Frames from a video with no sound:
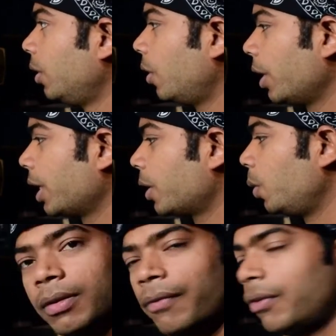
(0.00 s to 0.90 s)
Okay,
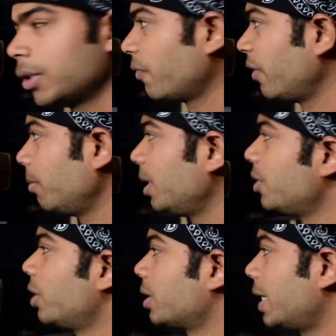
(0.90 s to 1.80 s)
cool. First frame
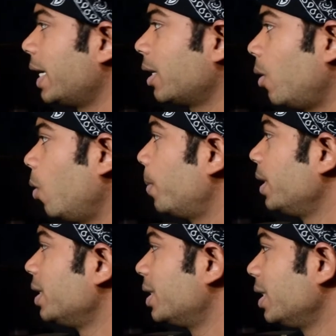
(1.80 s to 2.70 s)
is just like
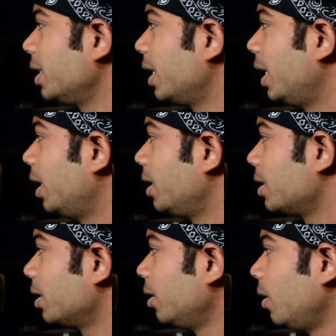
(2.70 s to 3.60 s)
opening scene
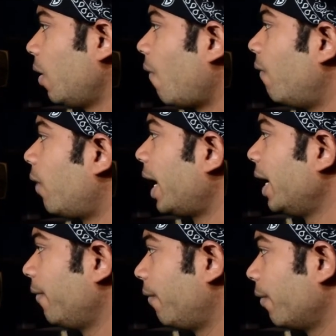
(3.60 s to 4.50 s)
and a
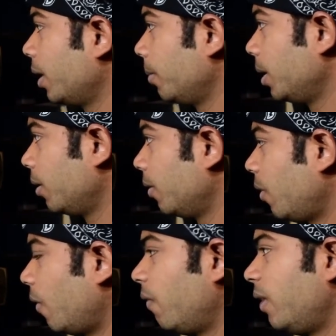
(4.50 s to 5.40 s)
wide framing
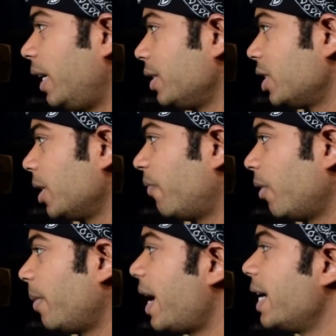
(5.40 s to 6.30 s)
of landscape
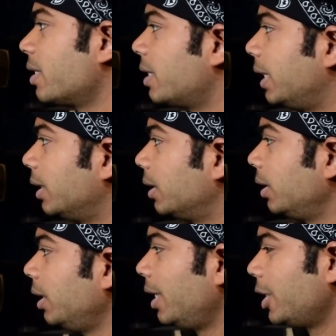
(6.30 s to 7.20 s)
from Iceland.
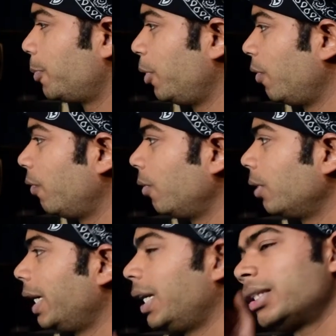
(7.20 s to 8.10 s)
It's
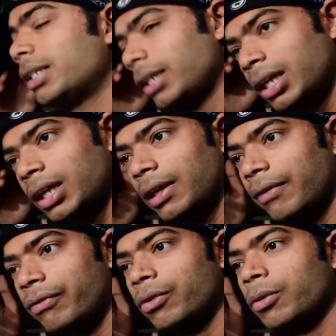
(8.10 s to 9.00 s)
beautiful, and
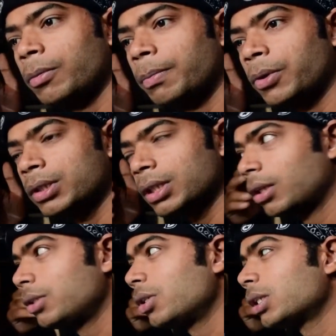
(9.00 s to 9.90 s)
if you put
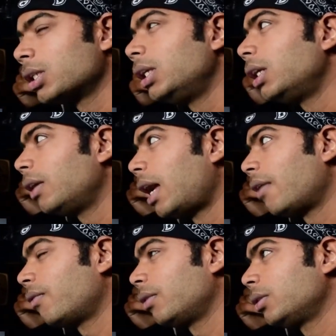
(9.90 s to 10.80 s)
just a little
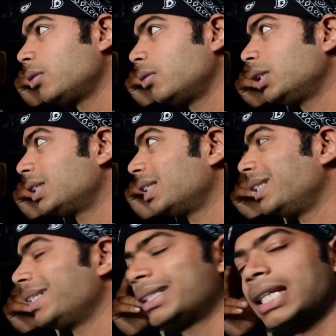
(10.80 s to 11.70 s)
effort to
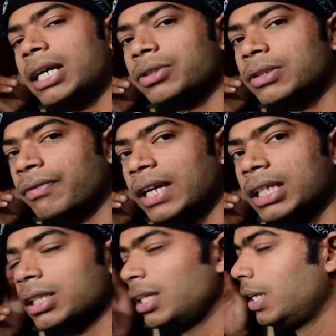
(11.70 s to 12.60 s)
listen the sounds
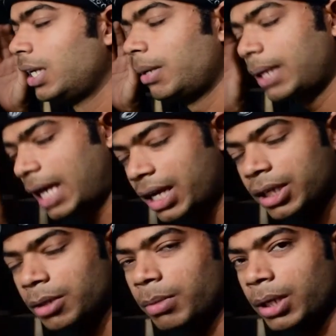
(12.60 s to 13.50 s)
effects,
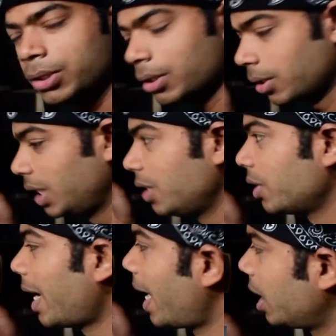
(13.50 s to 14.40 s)
editing master, he's
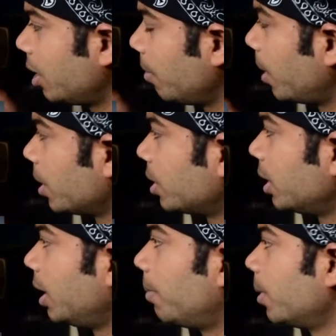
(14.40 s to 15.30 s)
editing master
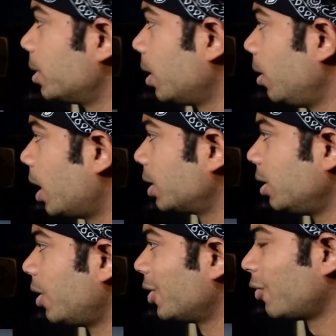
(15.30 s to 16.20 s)
and puts lots
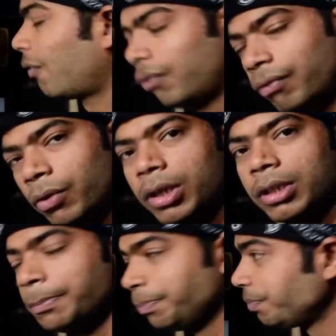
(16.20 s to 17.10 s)
and lots of
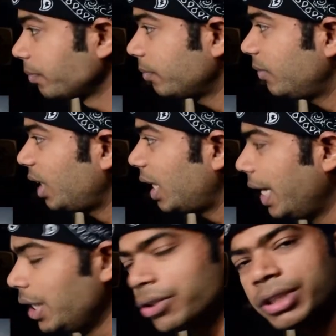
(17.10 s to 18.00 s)
work
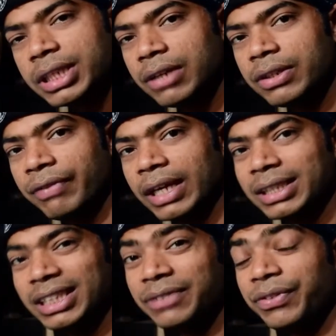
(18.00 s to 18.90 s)
into the sound
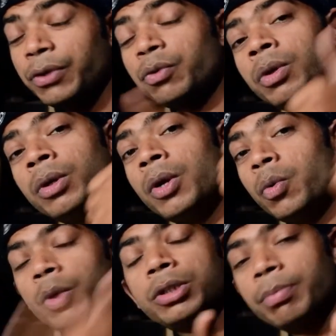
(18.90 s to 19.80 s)
effects. And if you
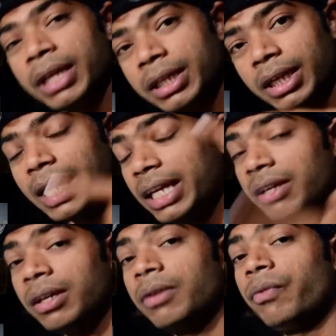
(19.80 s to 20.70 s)
want to make
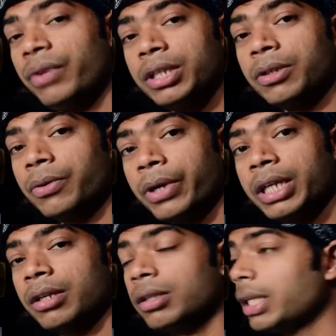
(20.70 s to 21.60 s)
any video
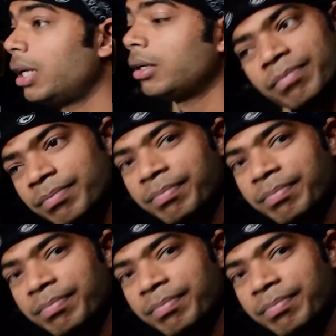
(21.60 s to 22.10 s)
greater, then